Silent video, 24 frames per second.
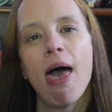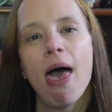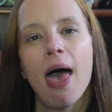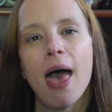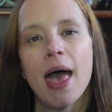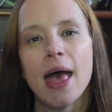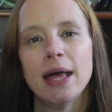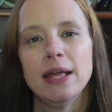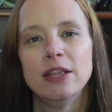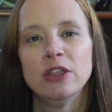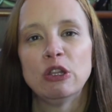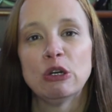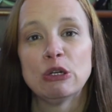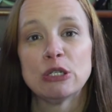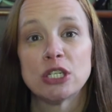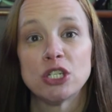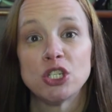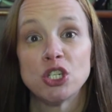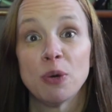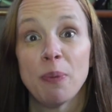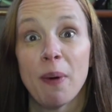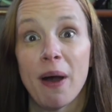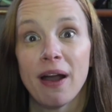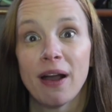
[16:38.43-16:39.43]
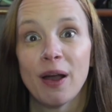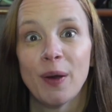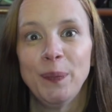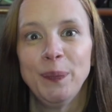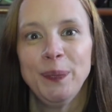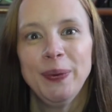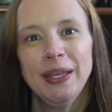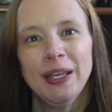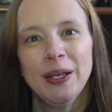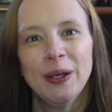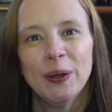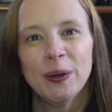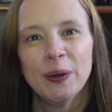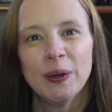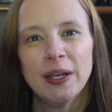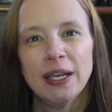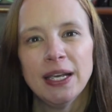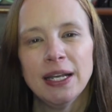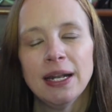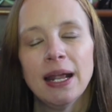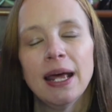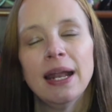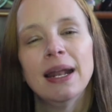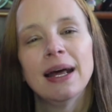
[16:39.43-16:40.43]
And there's a Chewbacca meet and
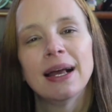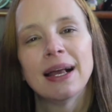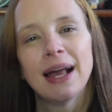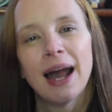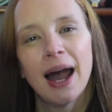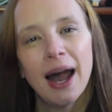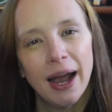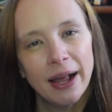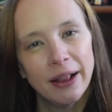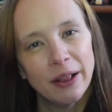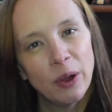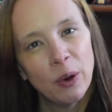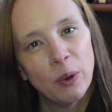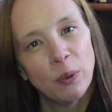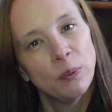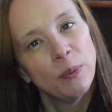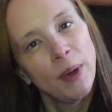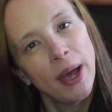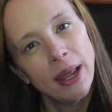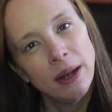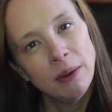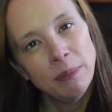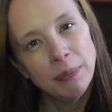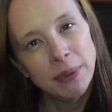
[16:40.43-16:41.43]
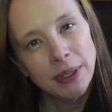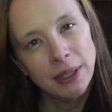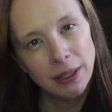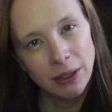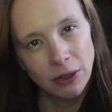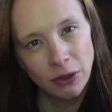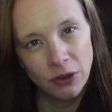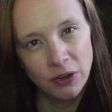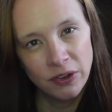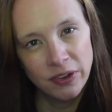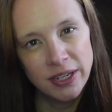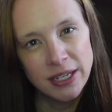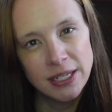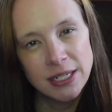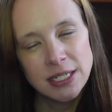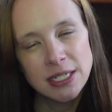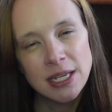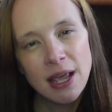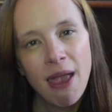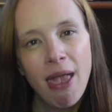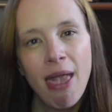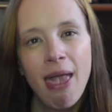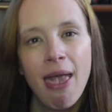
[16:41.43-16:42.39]
greet and a Kylo Ren meet and greet,